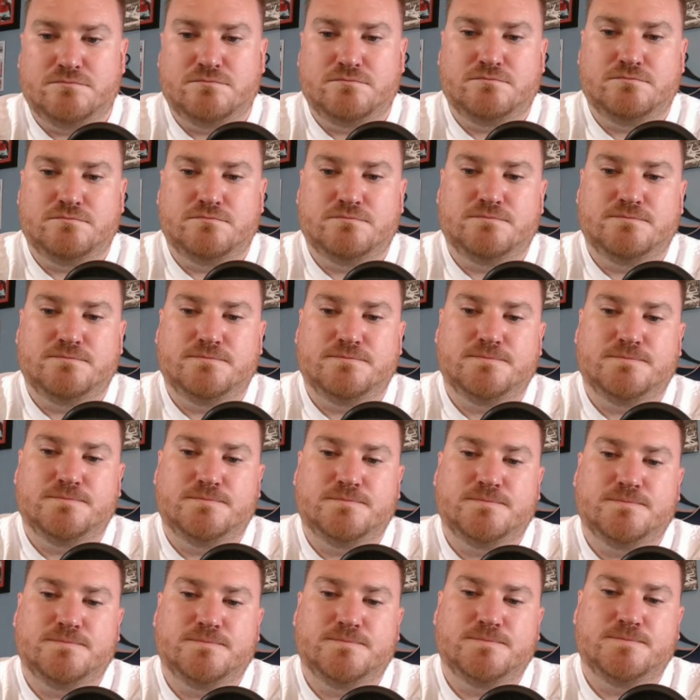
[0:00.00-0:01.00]

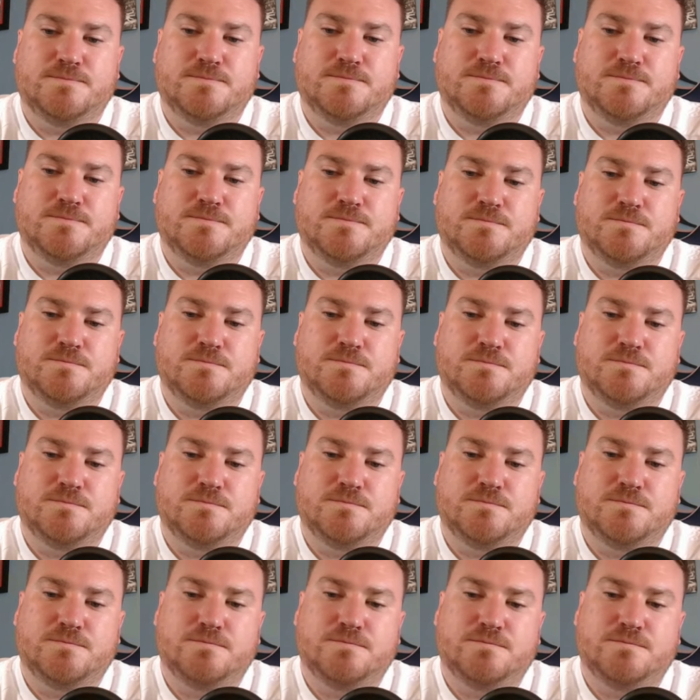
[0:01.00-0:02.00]

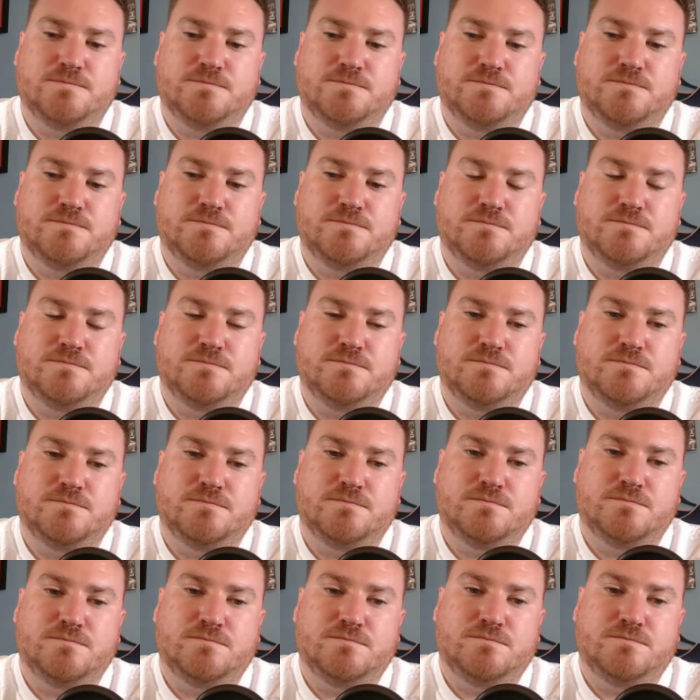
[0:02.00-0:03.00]

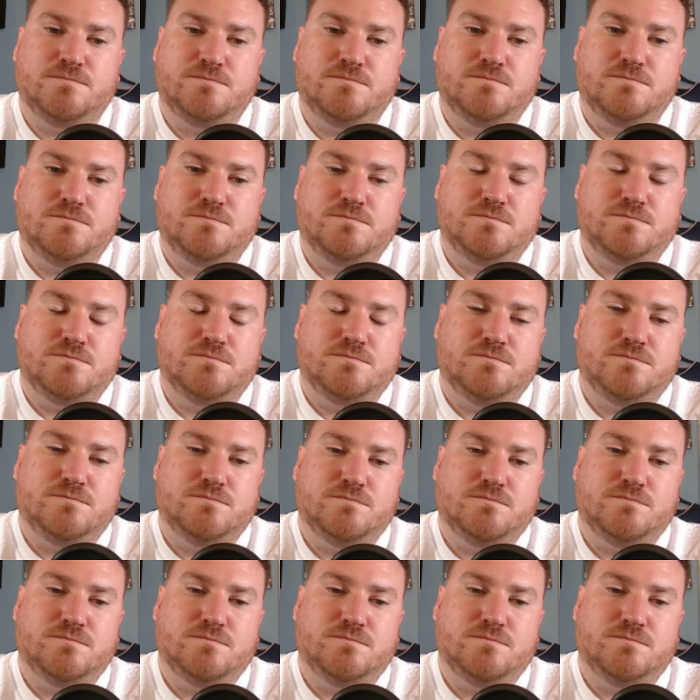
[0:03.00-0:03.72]
This person isn't speaking.